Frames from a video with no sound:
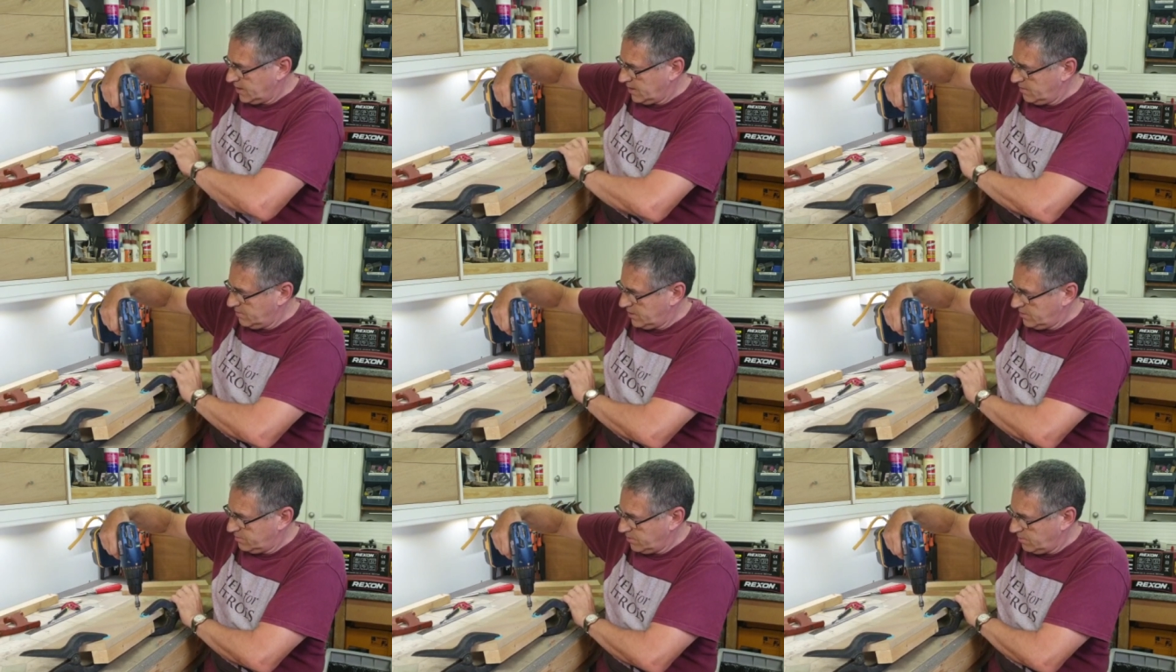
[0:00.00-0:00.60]
And we
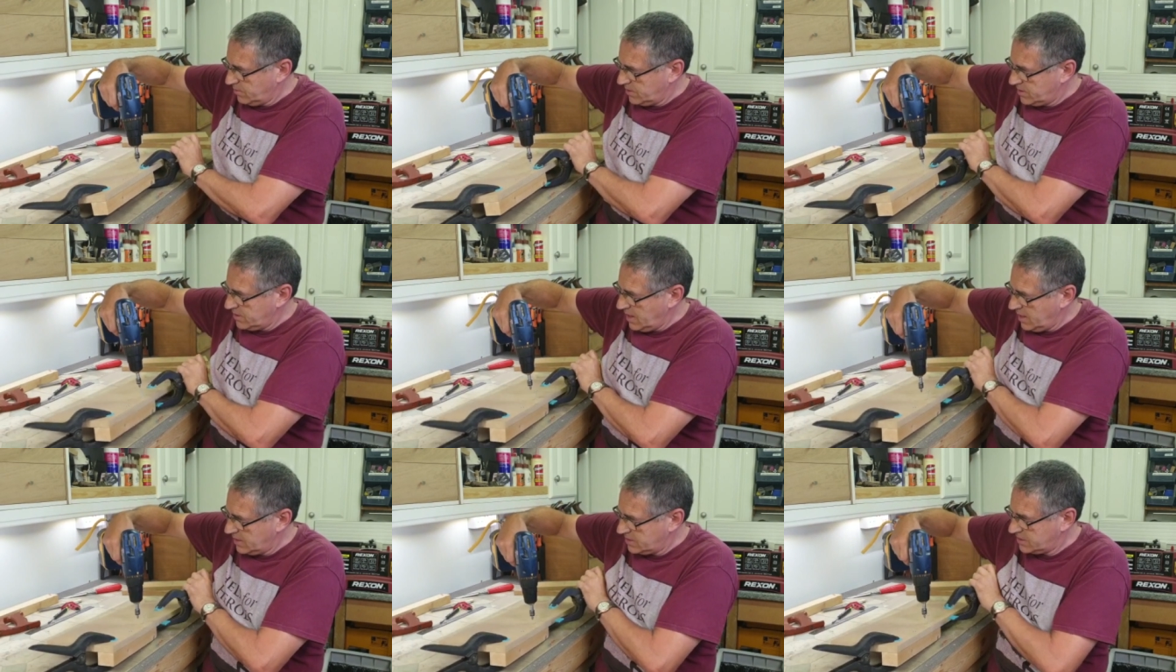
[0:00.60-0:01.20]
can probably
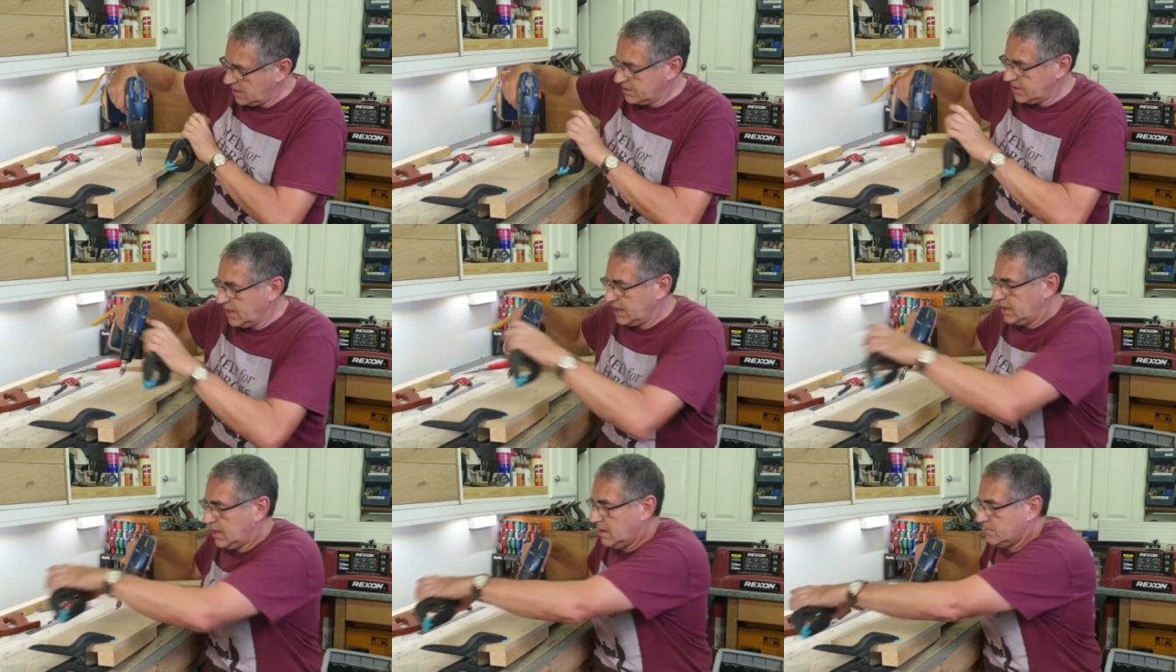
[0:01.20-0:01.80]
now take
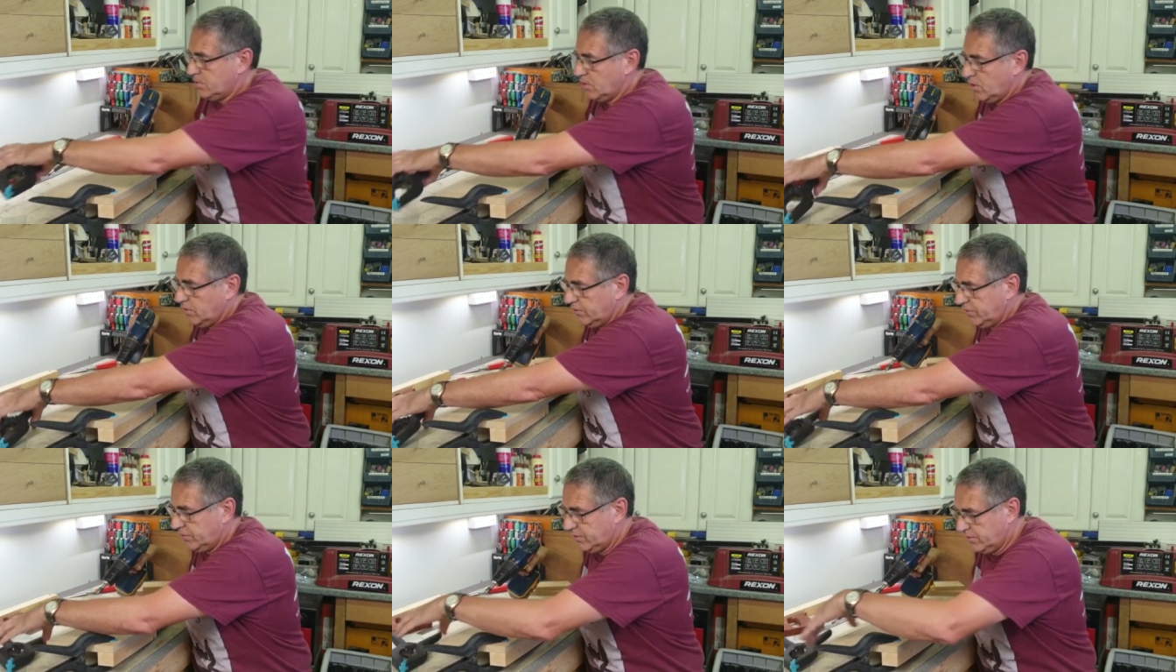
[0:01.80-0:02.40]
that clamp
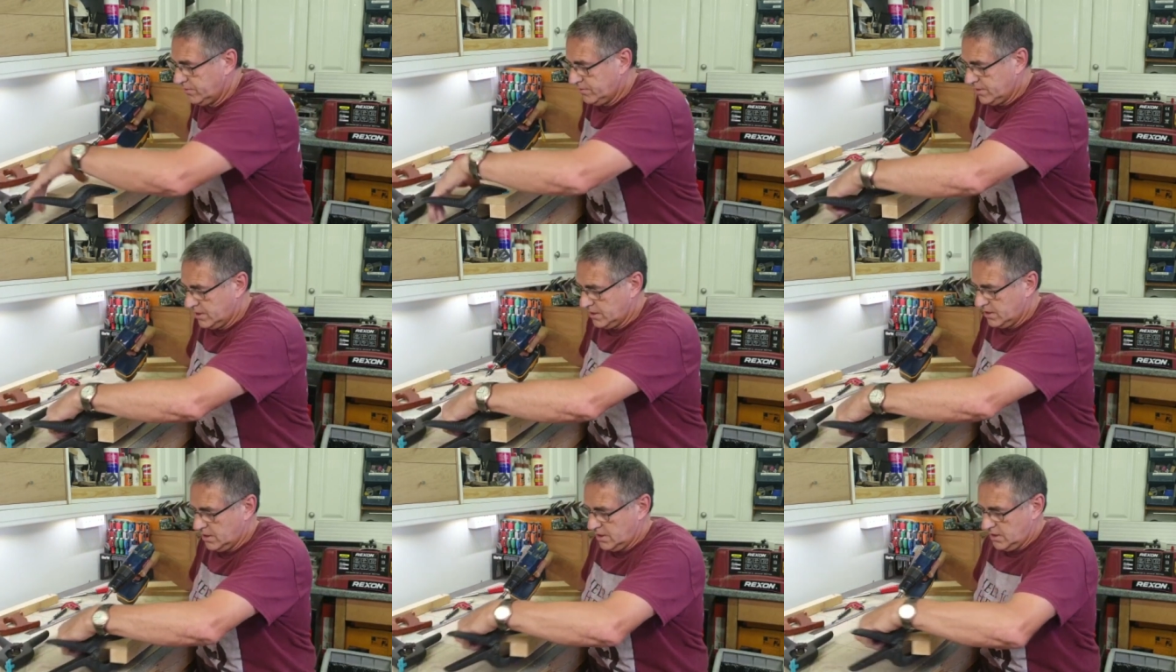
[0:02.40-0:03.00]
off,
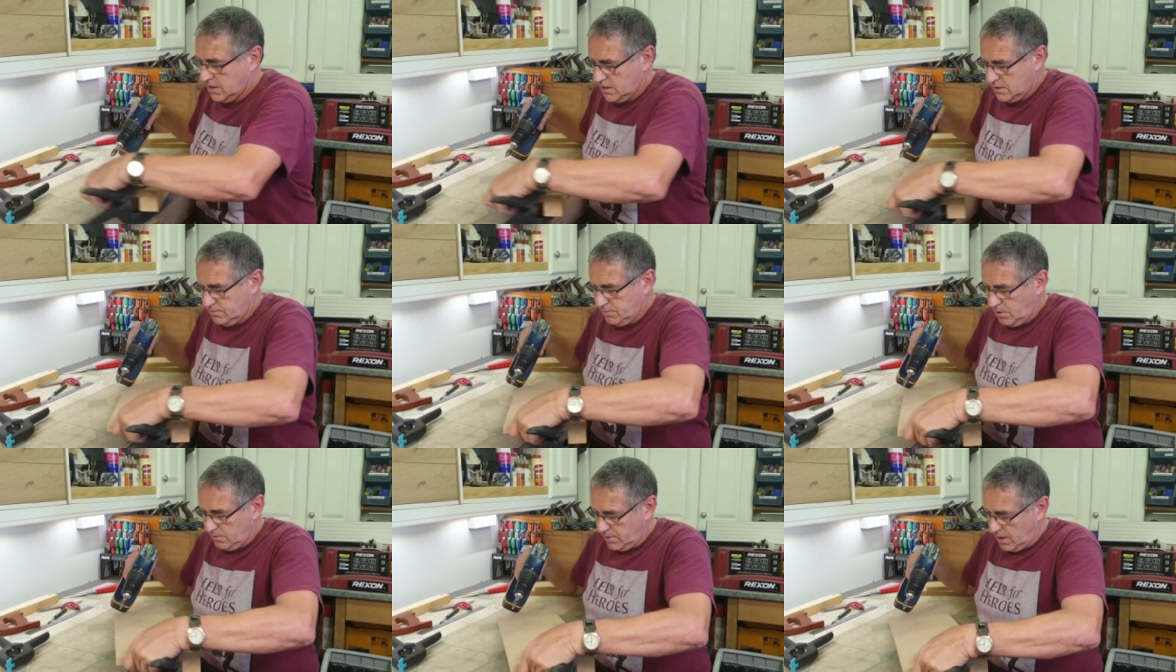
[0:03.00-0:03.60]

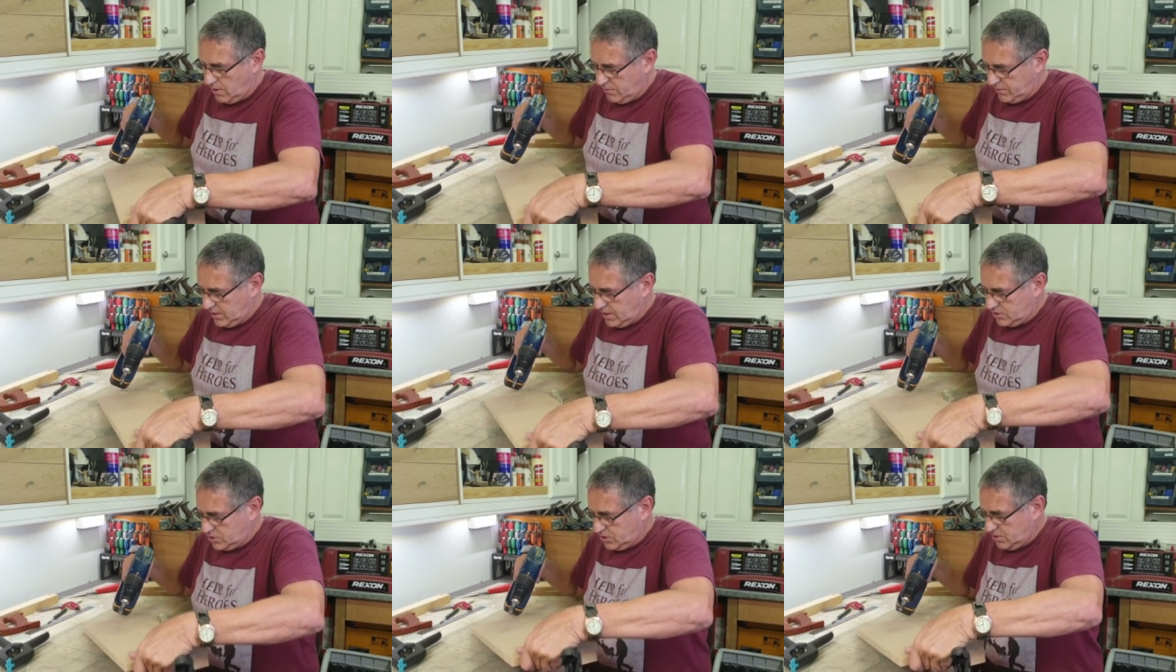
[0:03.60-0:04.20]
pop that over the
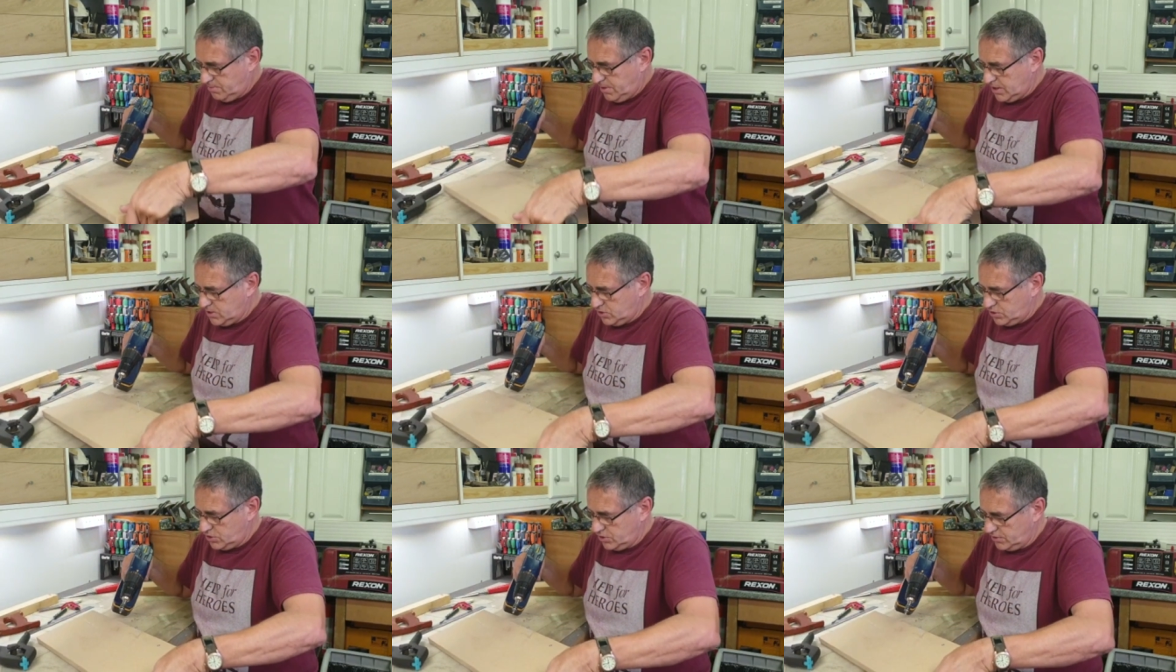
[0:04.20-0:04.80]
edge of the
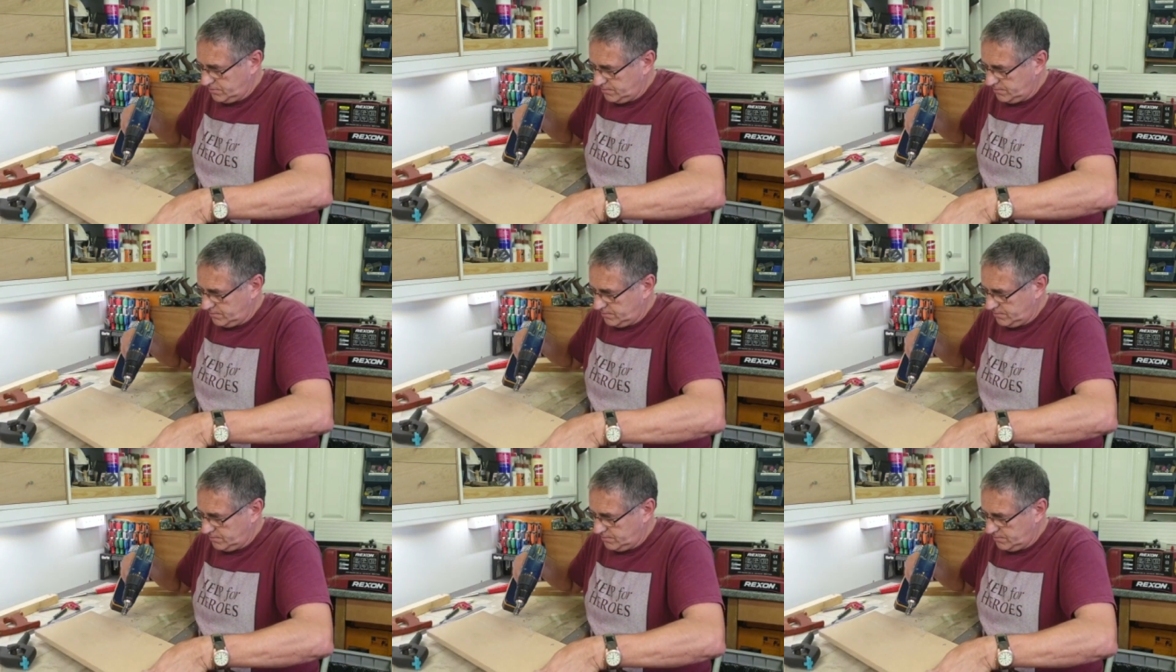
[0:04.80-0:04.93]
bench,